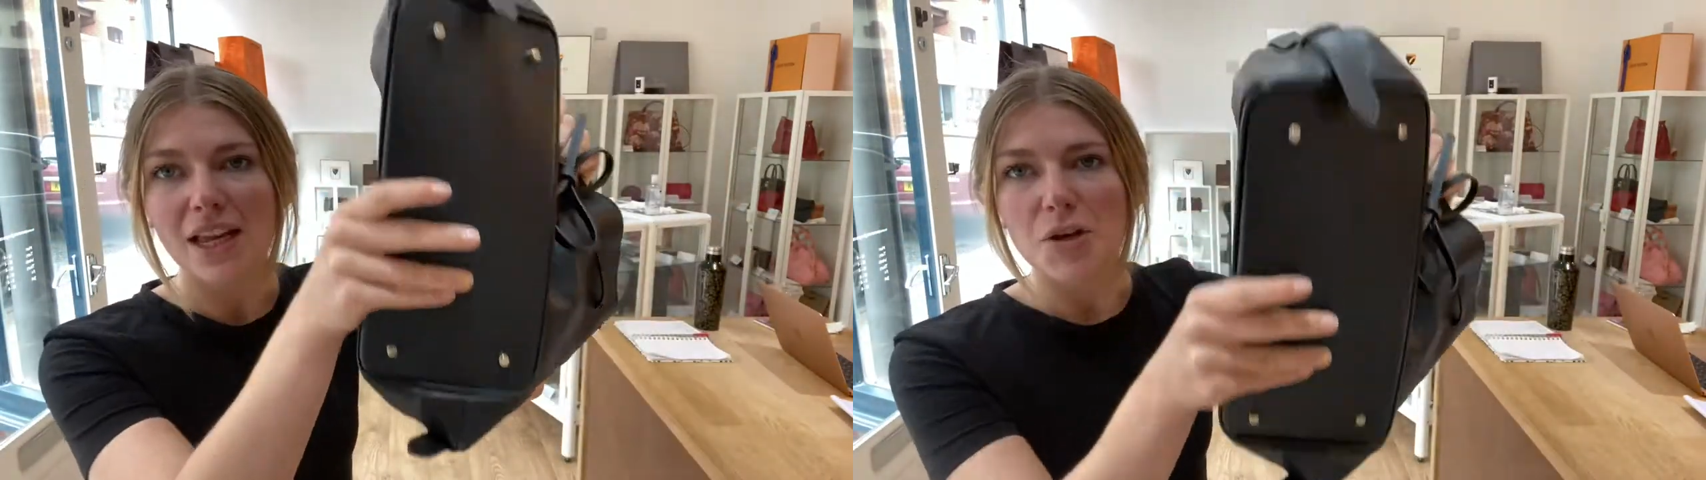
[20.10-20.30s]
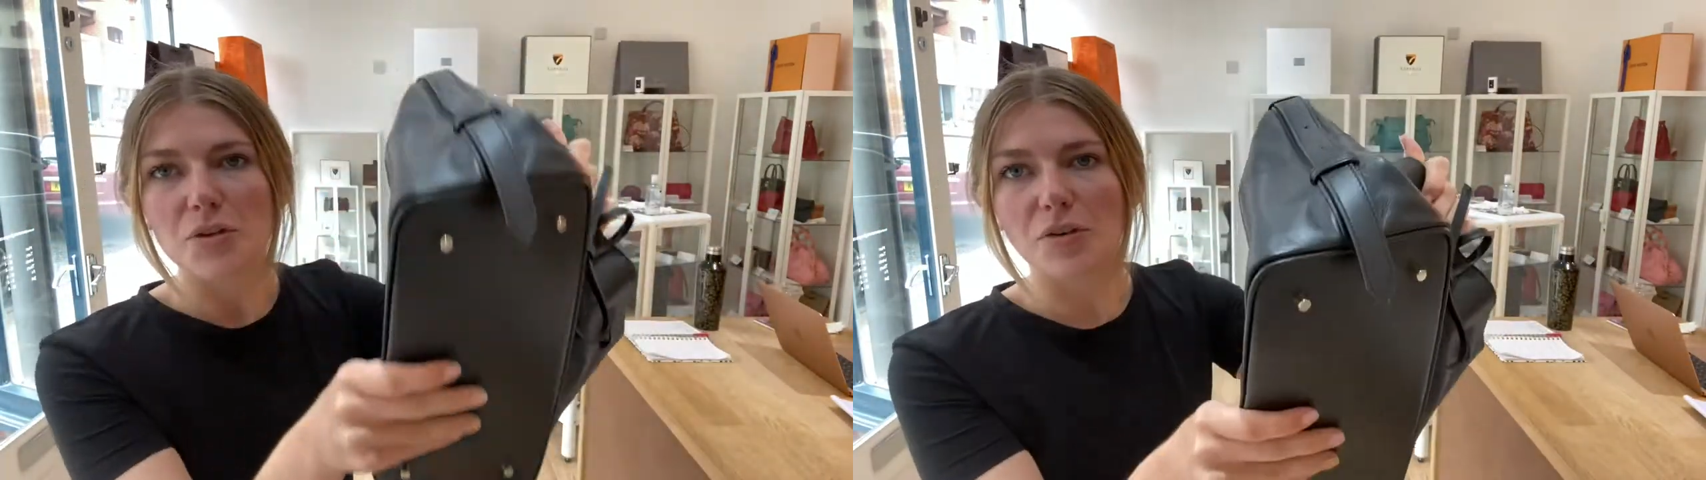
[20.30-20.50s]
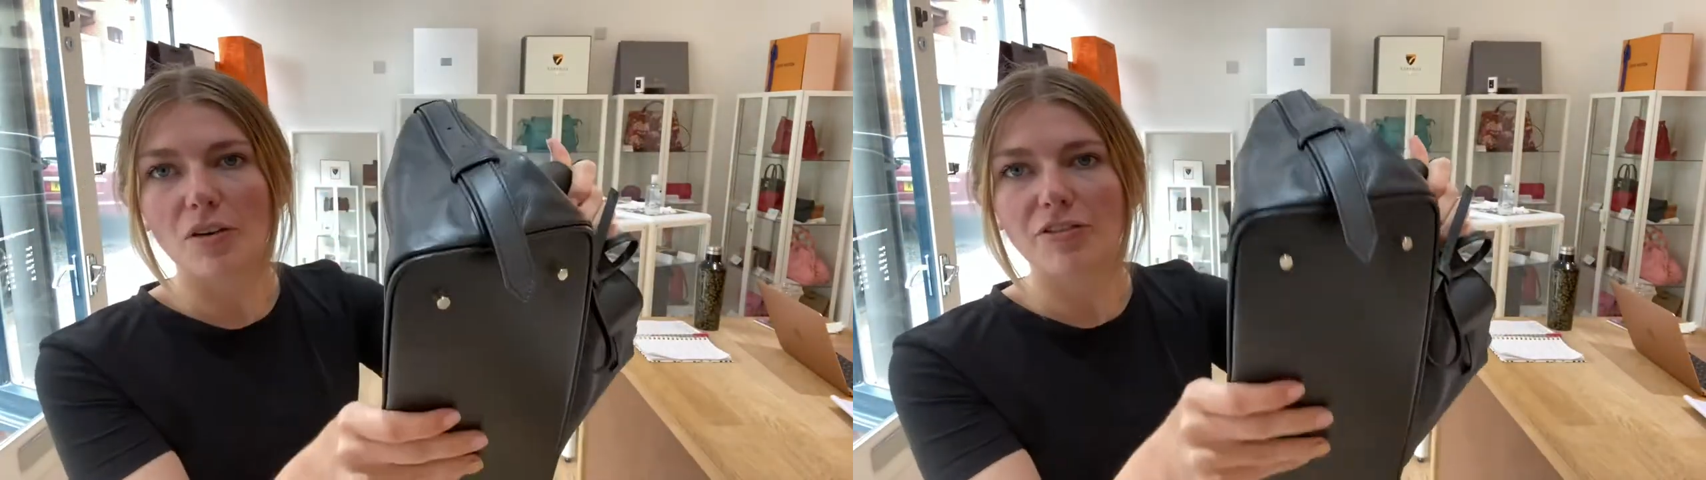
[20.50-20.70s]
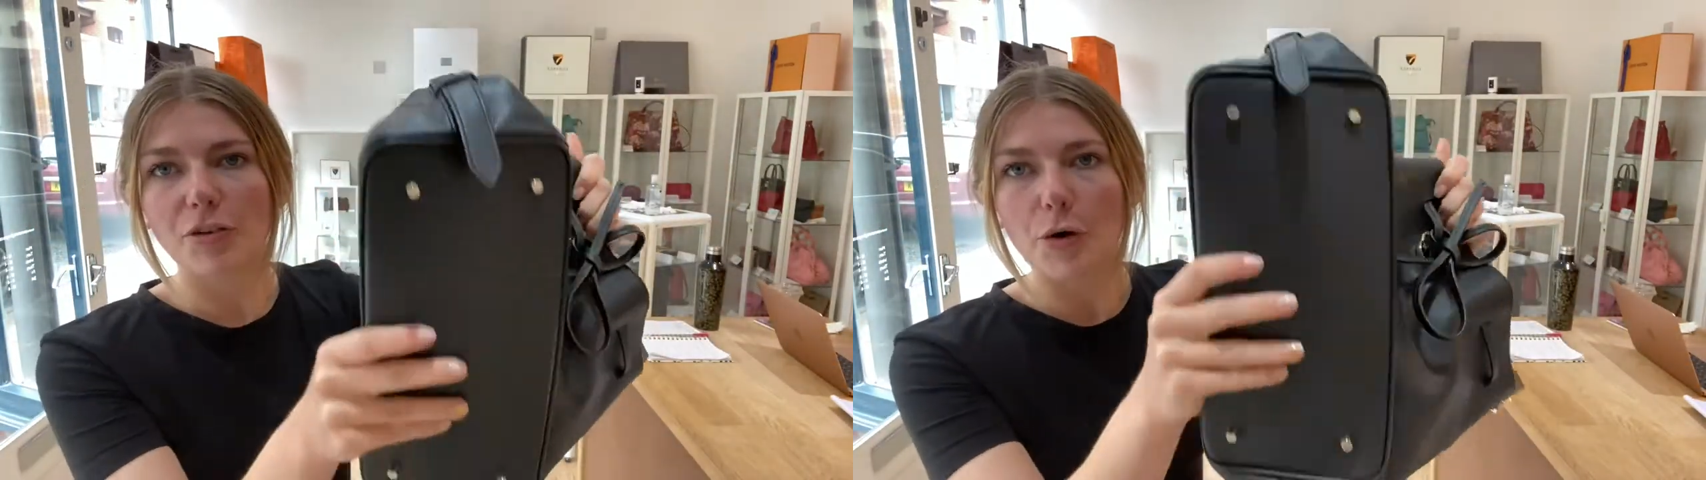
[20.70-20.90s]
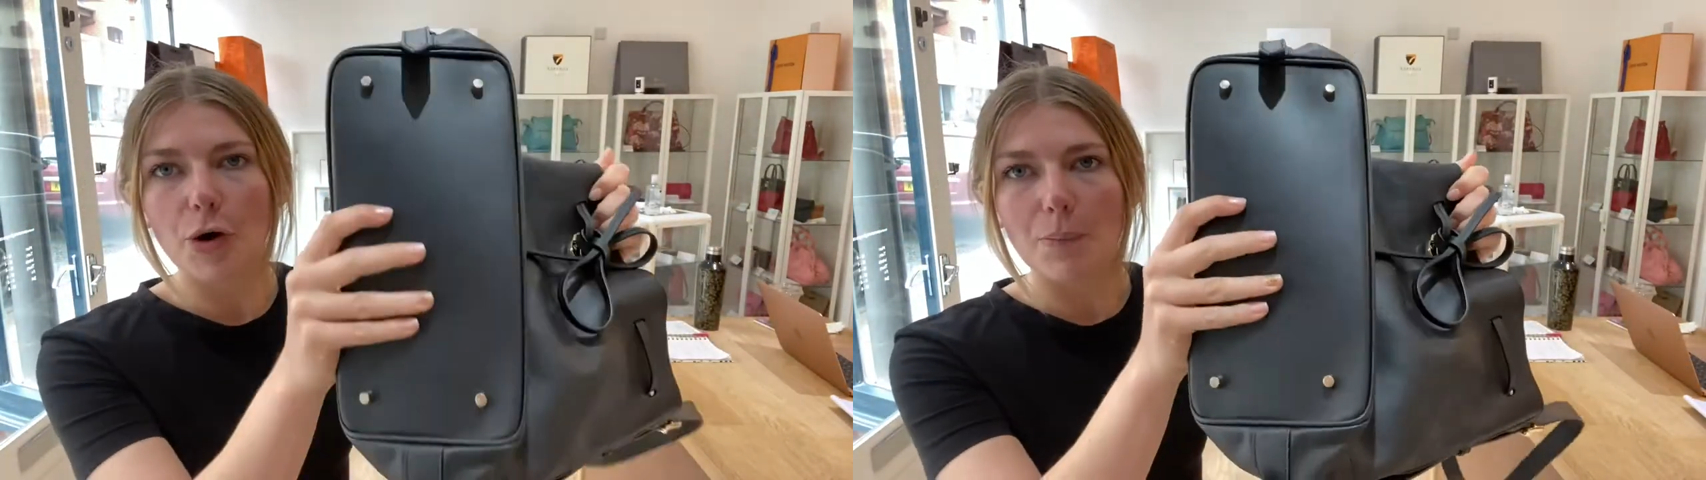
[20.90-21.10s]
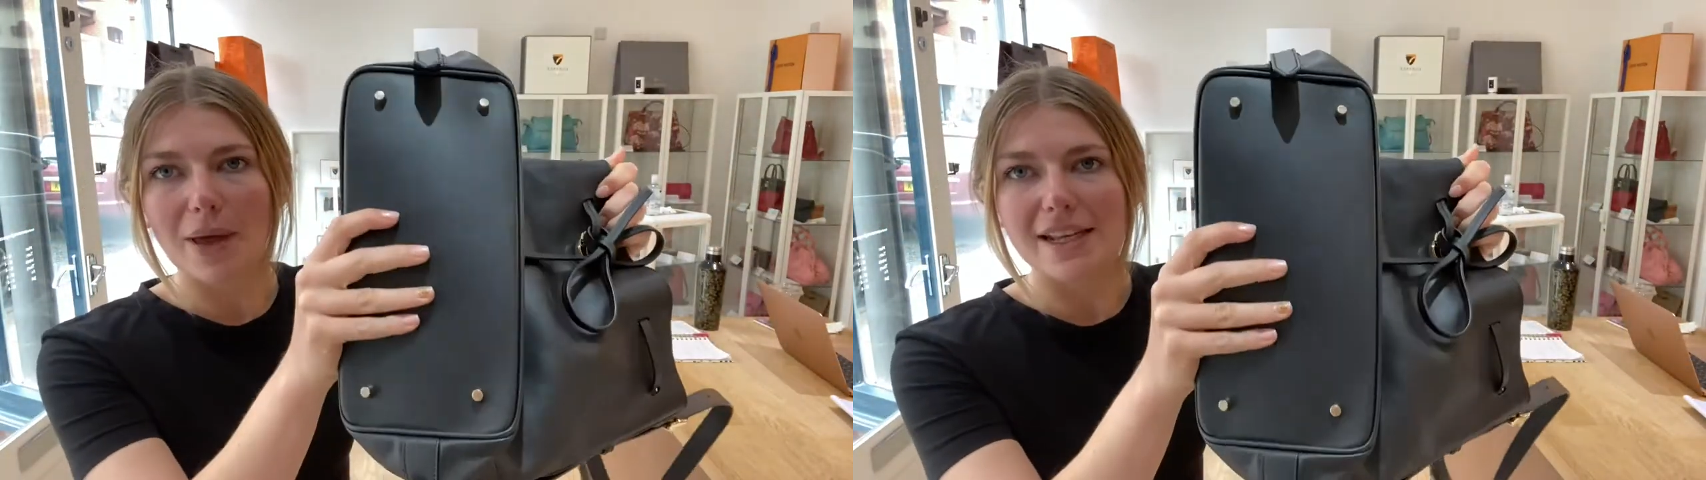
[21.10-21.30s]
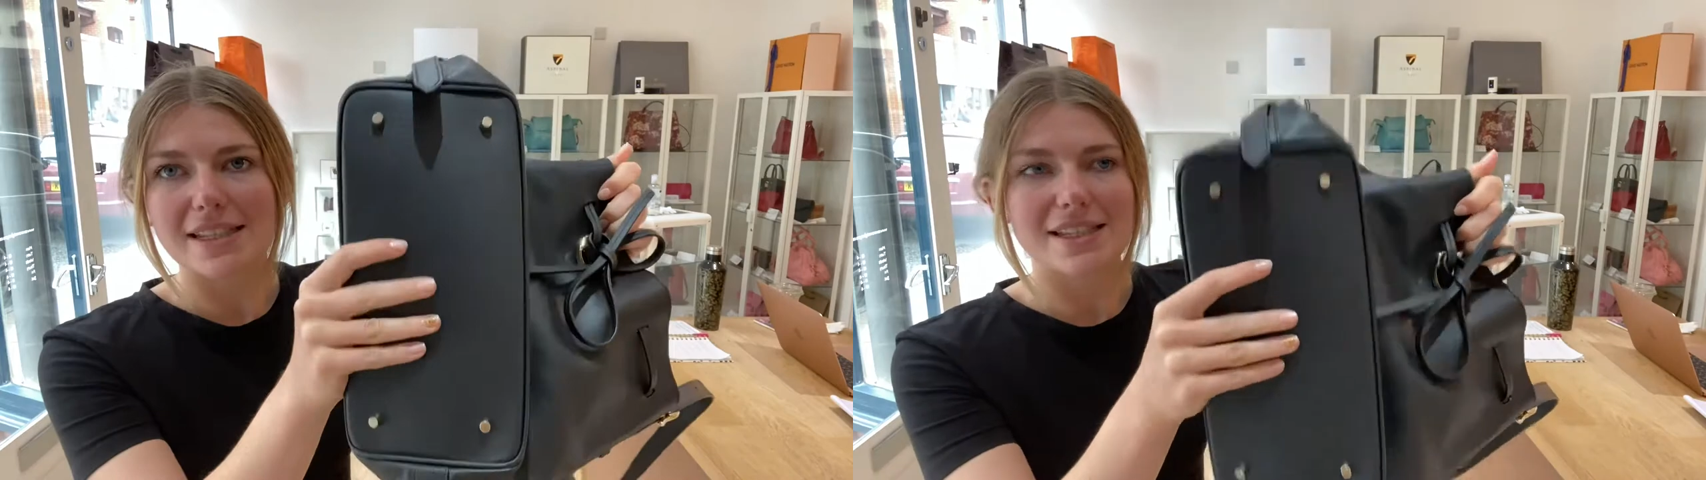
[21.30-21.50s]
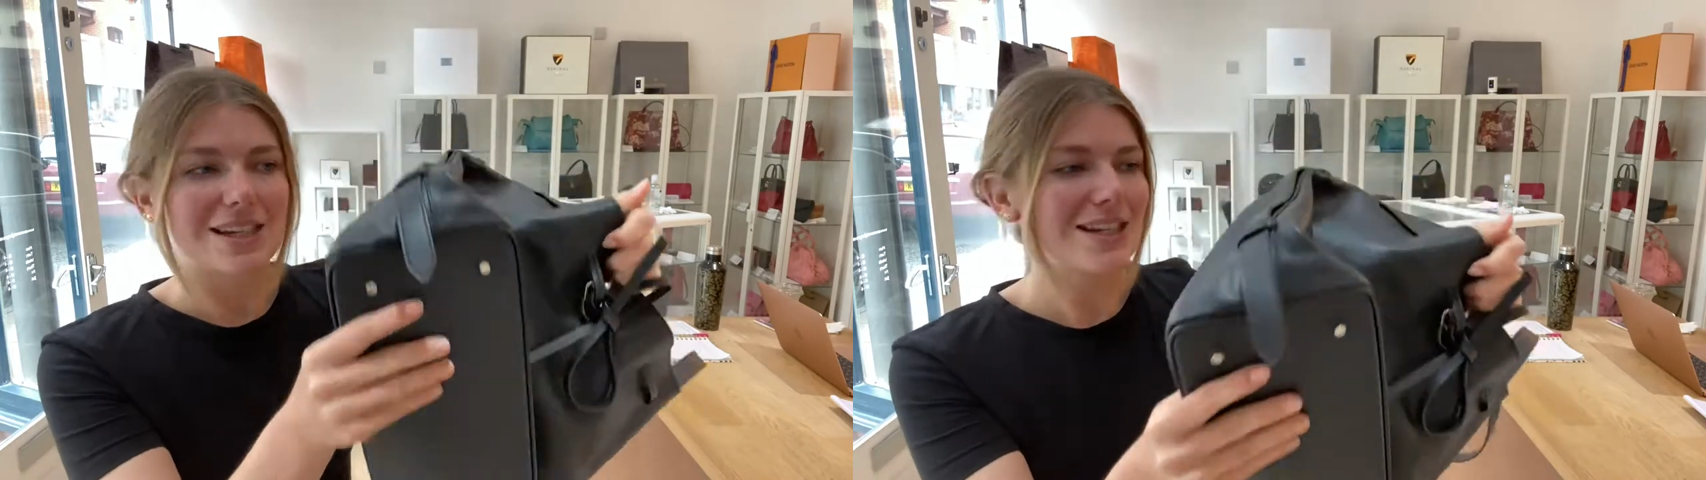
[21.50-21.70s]
you've got four base
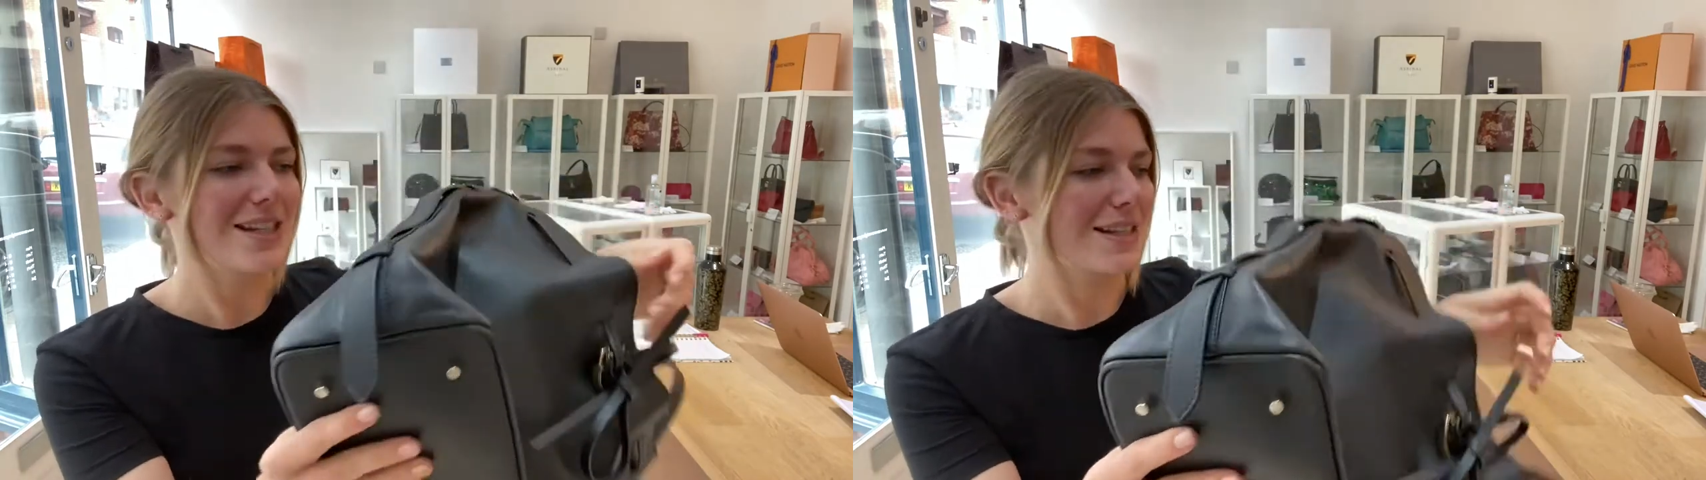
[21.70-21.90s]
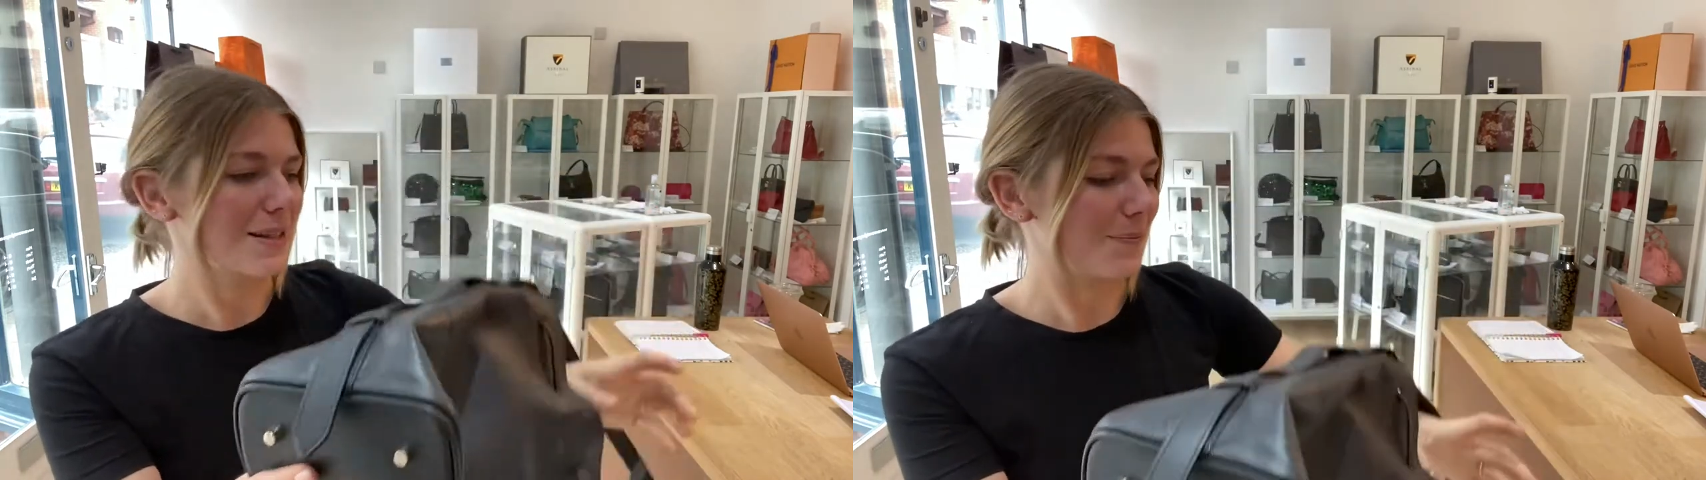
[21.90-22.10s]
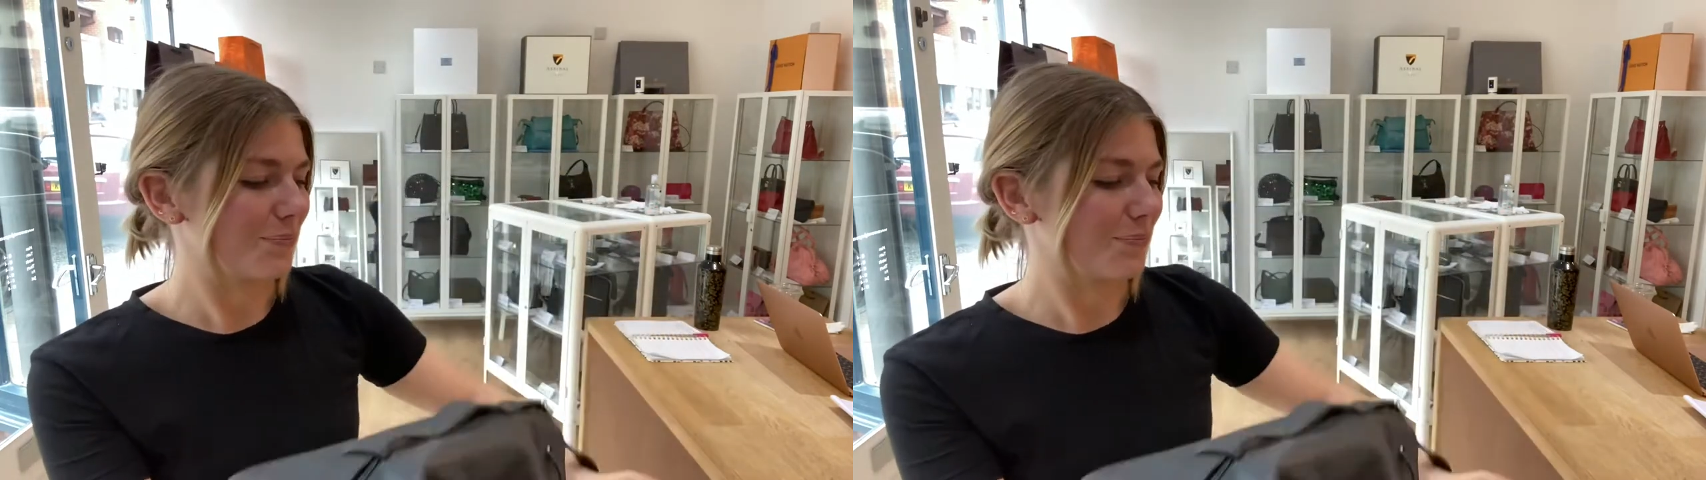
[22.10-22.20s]
studs.